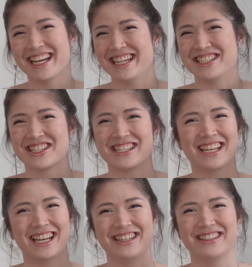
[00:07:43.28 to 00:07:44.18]
I just,
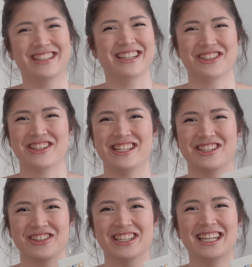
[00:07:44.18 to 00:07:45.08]
I, I just need
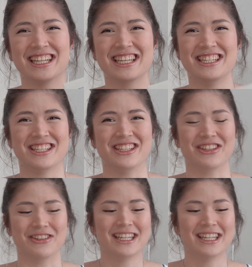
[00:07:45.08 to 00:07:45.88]
to continue.